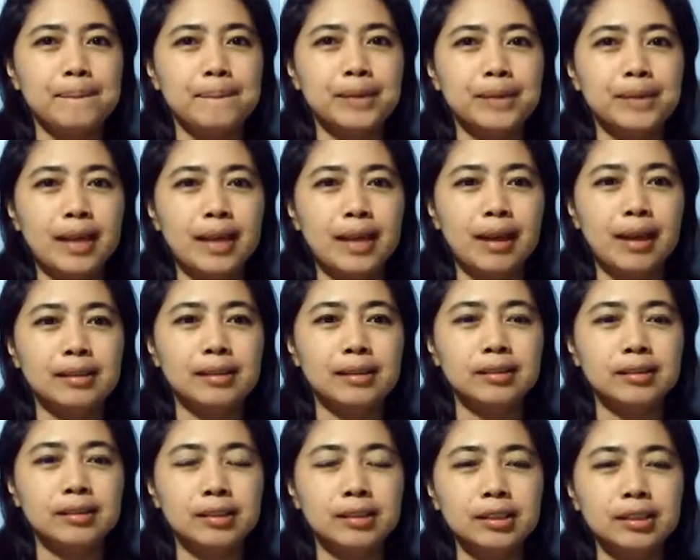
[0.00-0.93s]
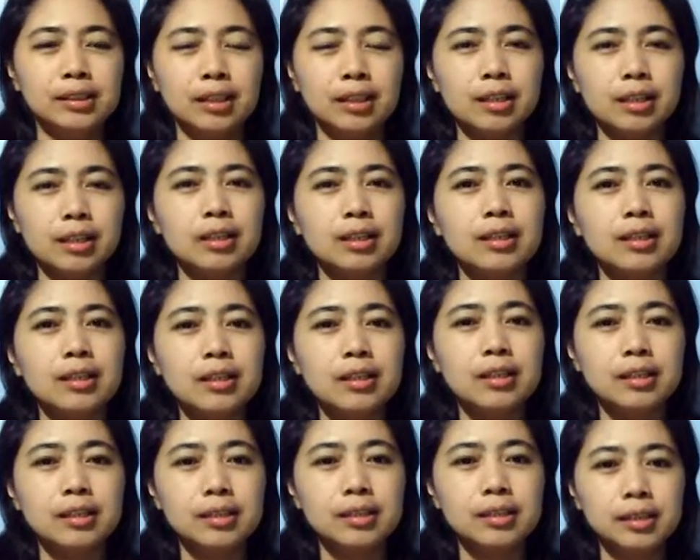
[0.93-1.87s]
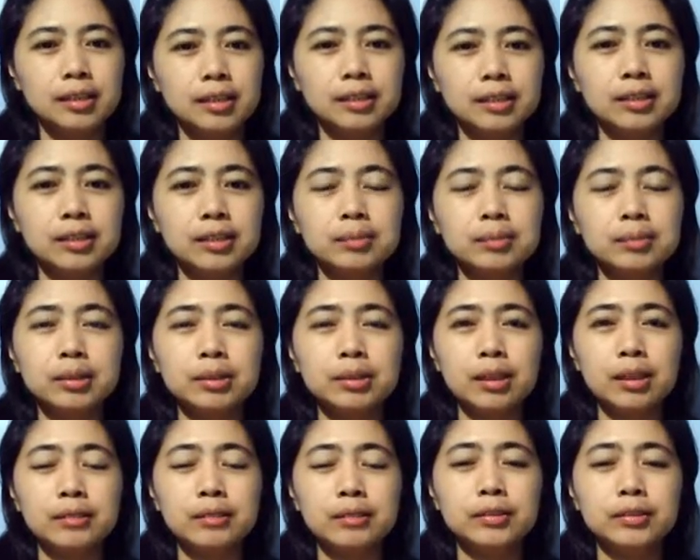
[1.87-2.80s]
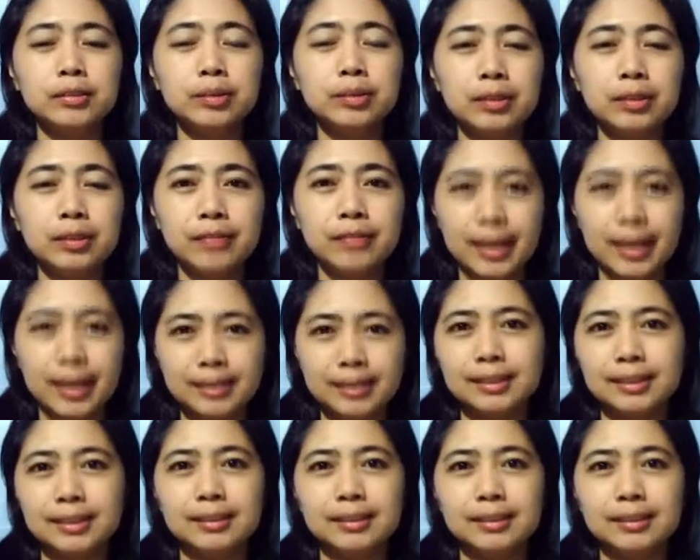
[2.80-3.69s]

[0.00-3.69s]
Okay, so these are the synonyms of to advise.